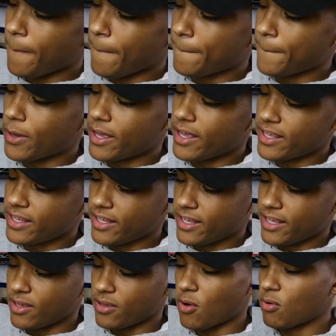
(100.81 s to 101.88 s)
But
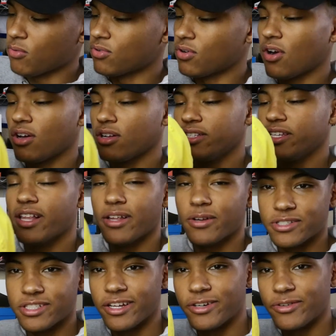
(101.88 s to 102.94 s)
overall, yellow
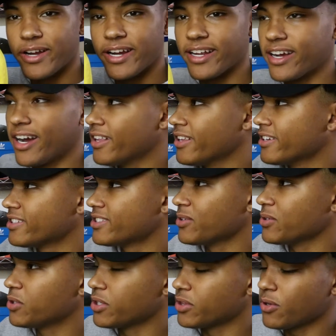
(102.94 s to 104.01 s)
is an underrated color, so
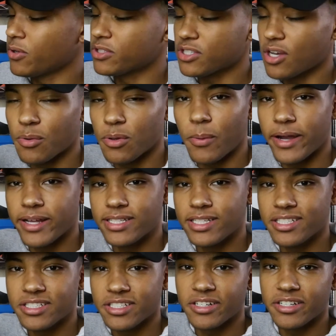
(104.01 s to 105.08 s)
you can throw this on with a white
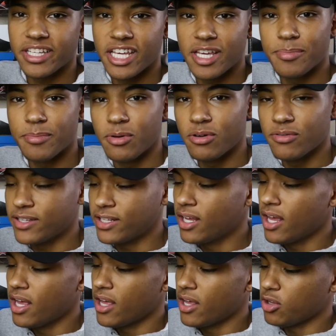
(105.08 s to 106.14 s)
T-shirt and keep moving.
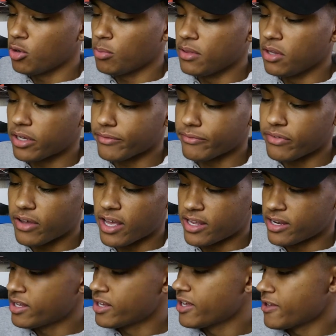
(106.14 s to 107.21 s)
You'll be looking fine.